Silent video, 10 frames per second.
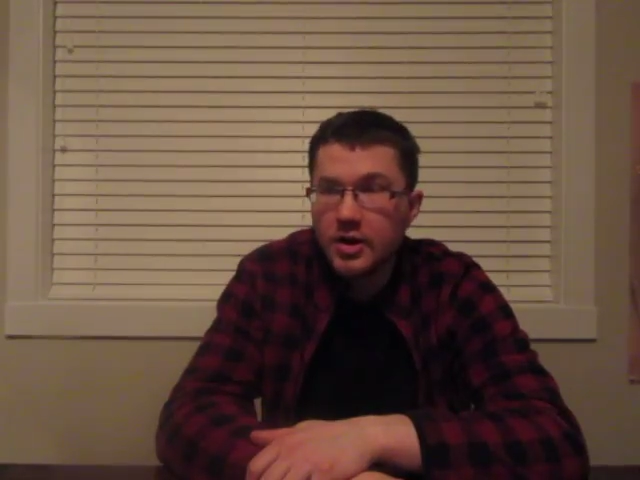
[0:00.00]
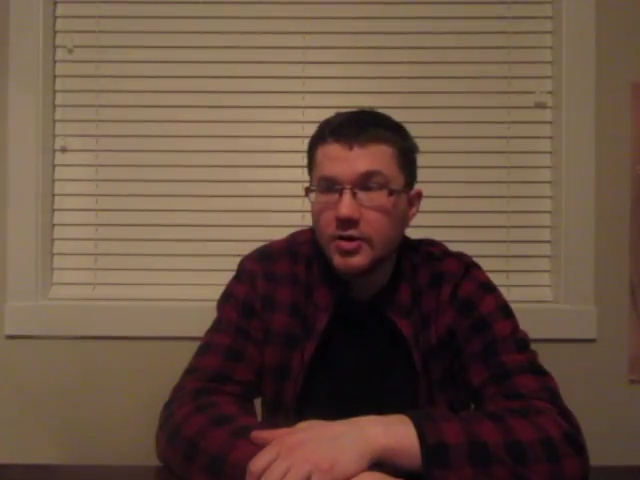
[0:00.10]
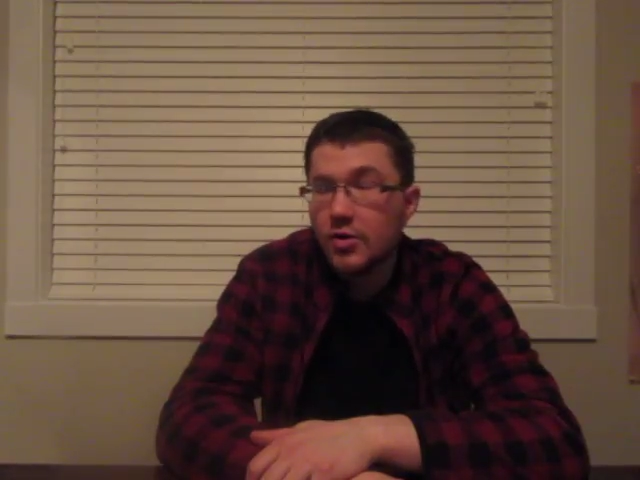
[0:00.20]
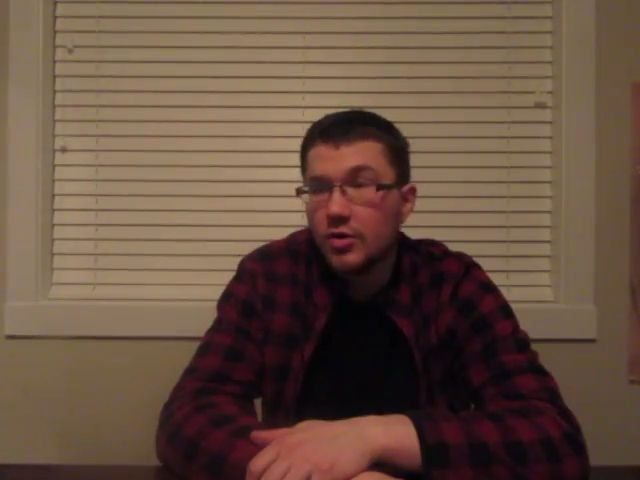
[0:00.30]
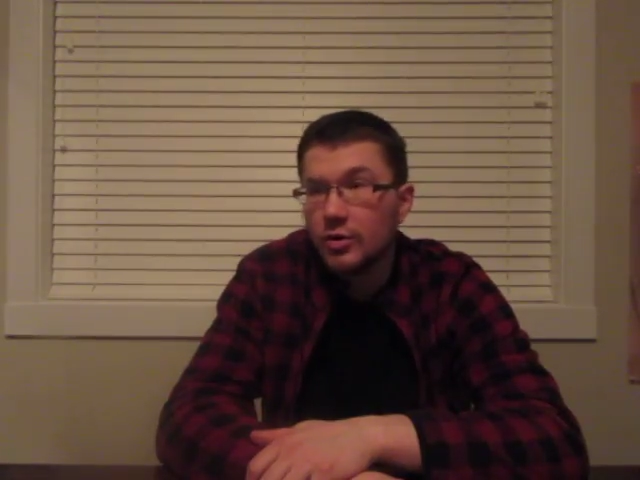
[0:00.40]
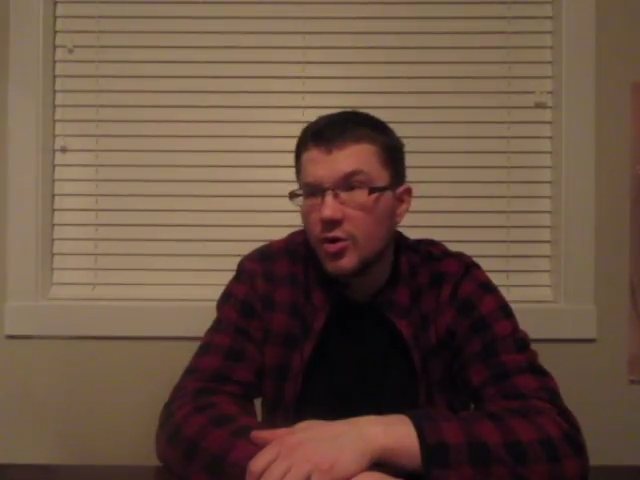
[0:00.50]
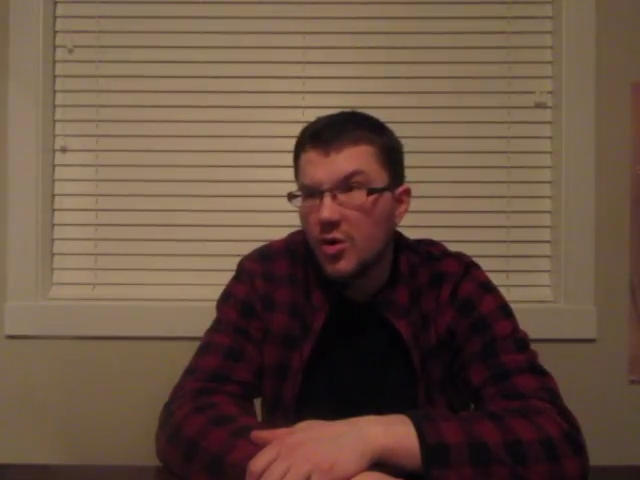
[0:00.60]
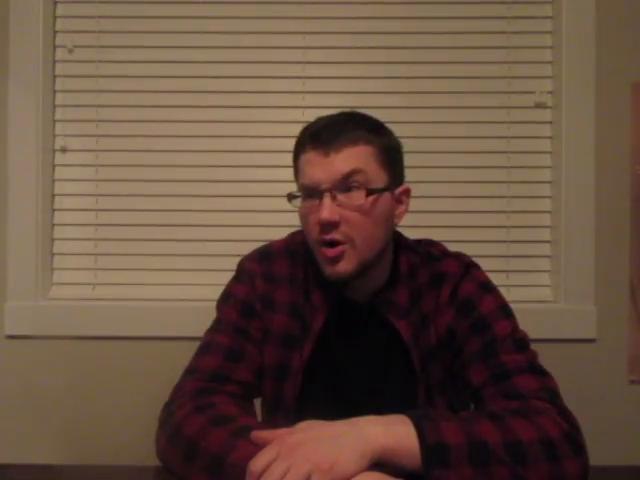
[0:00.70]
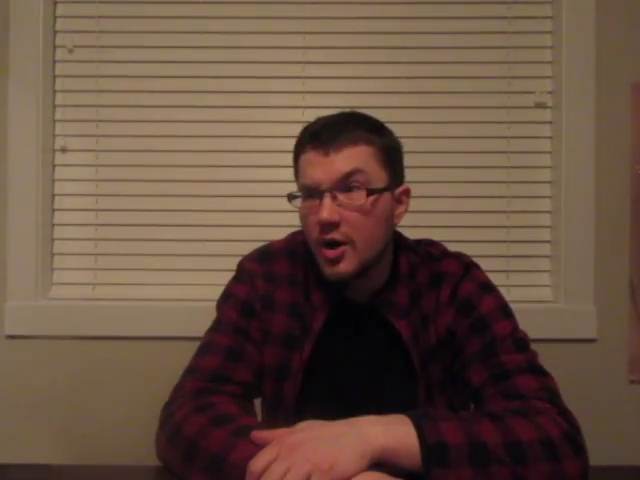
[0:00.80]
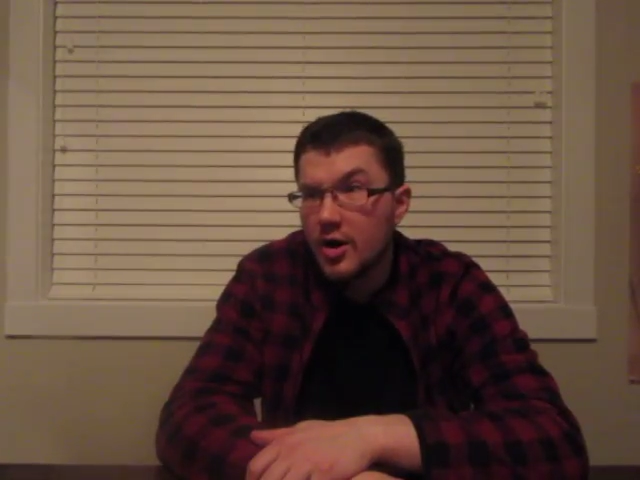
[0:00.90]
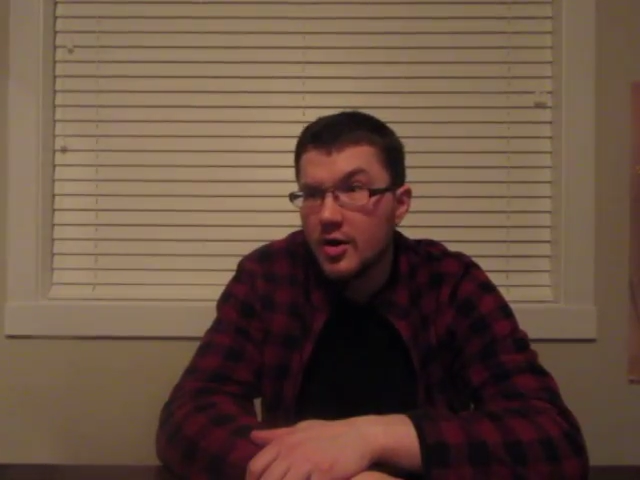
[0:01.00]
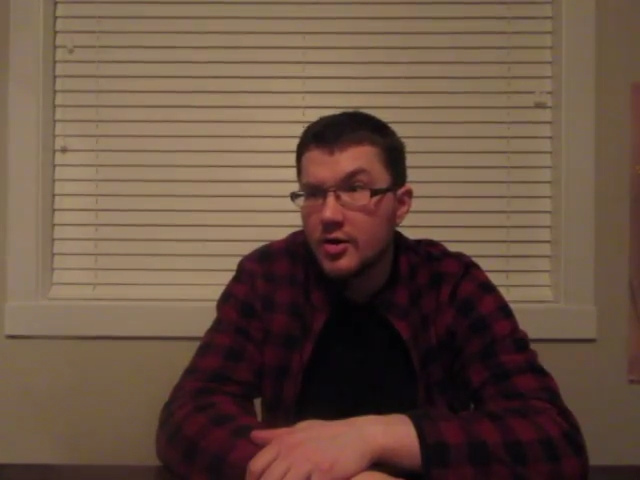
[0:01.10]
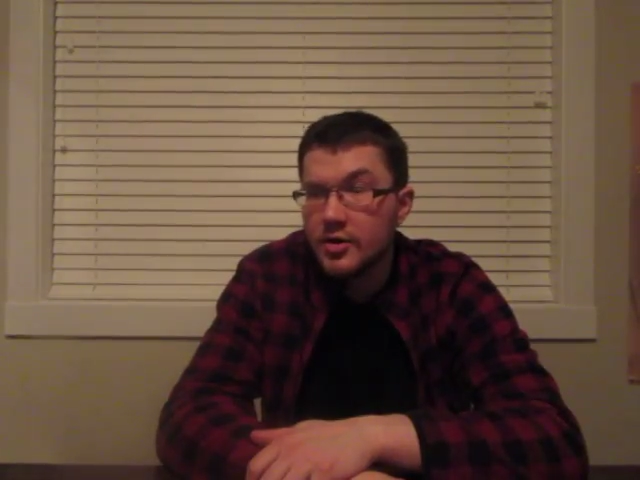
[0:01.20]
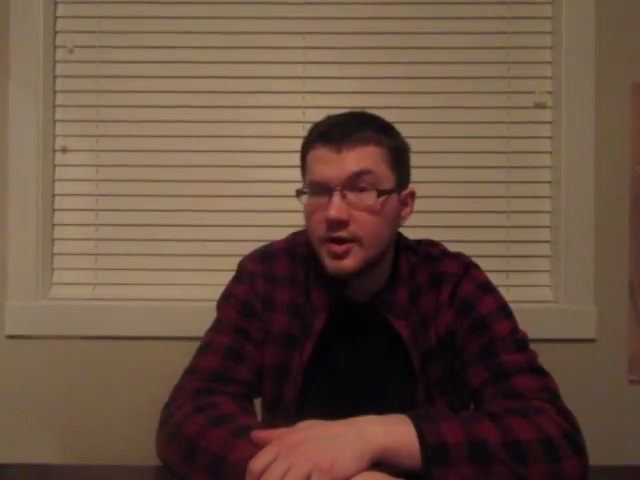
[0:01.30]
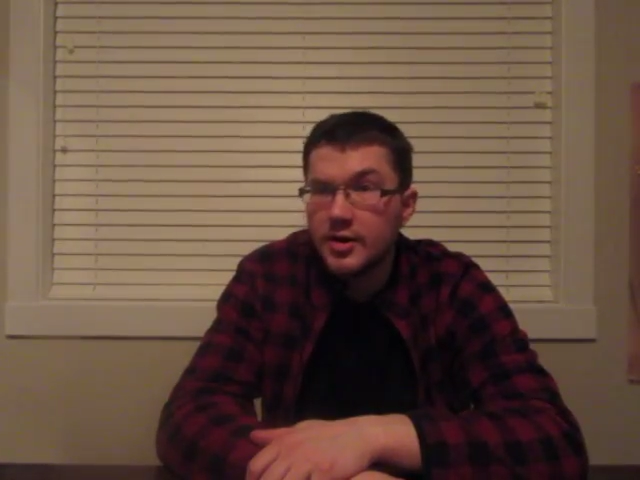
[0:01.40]
know a
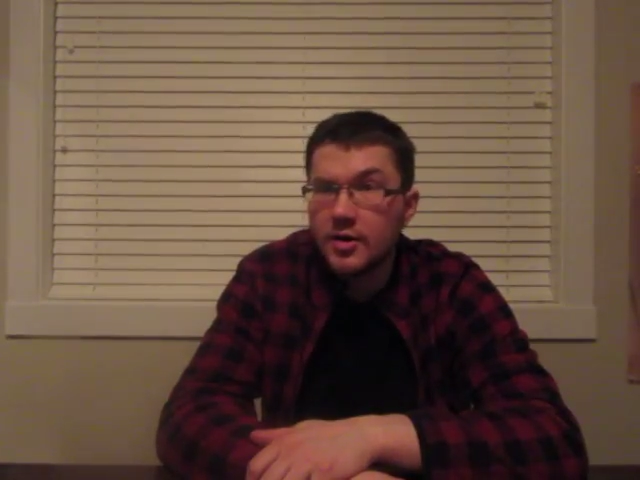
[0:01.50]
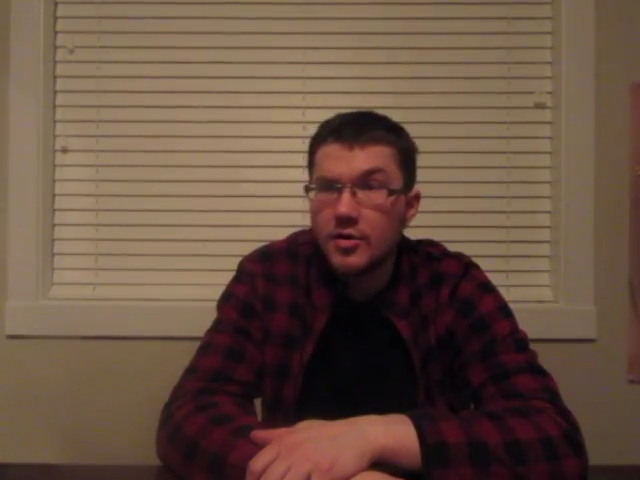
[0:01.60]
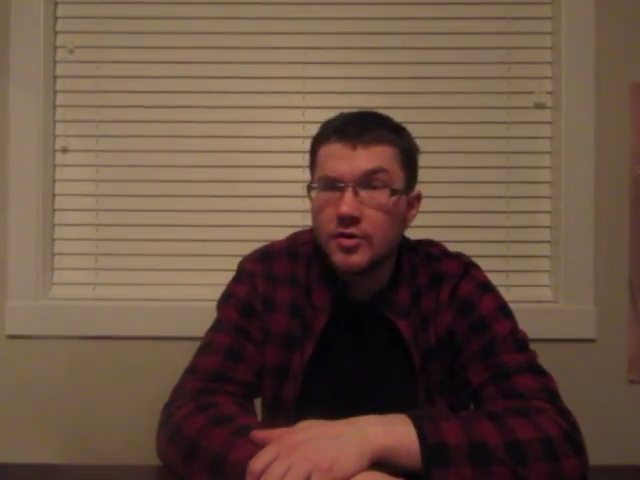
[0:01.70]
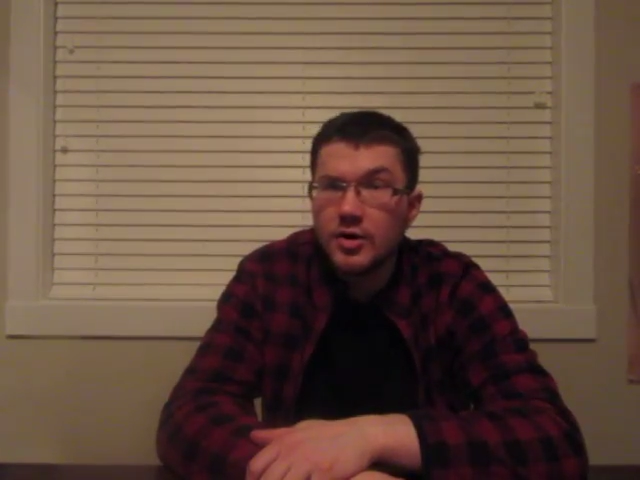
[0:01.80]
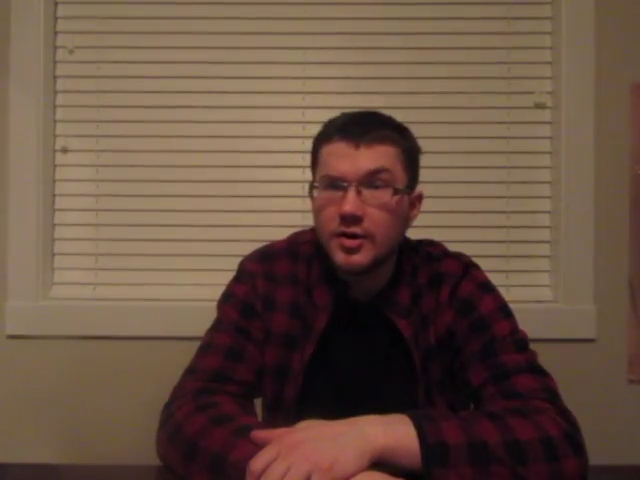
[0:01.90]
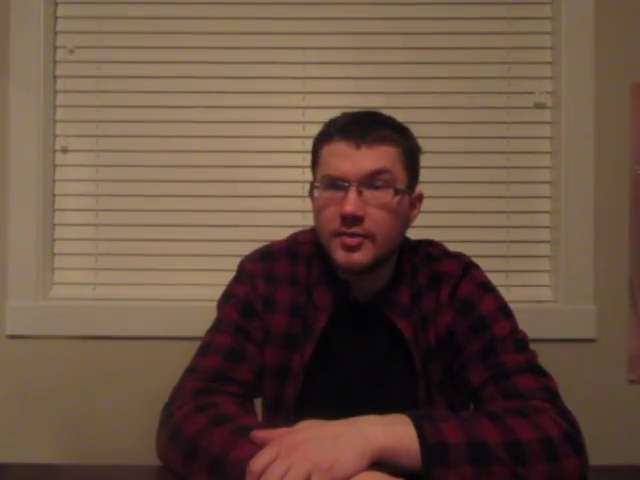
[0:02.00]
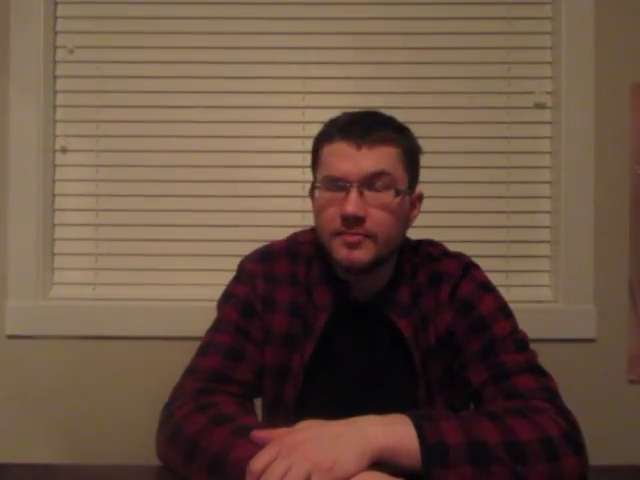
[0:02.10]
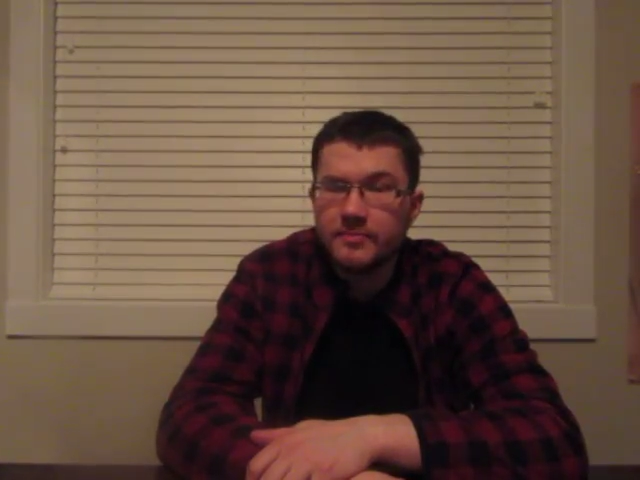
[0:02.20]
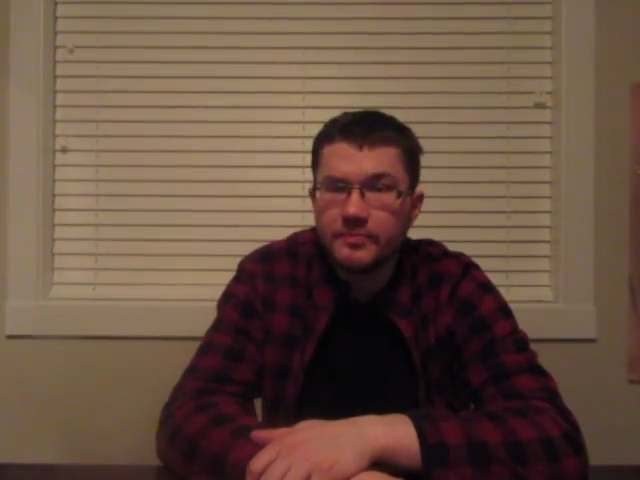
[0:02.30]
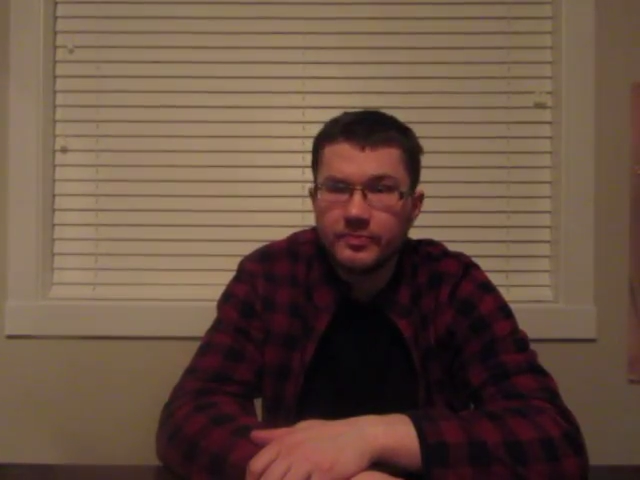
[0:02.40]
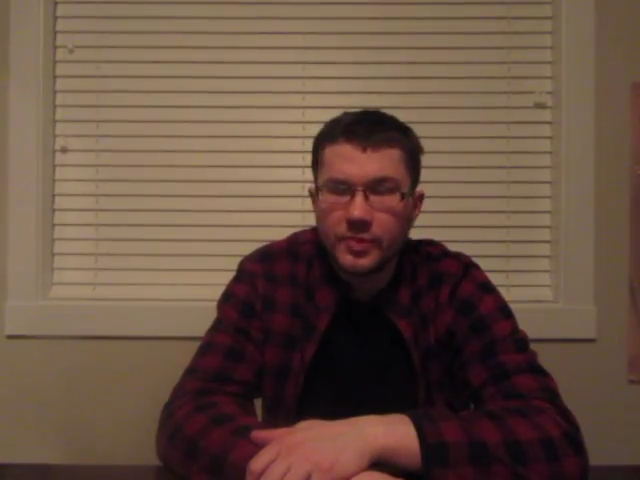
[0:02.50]
lawyer, they know um,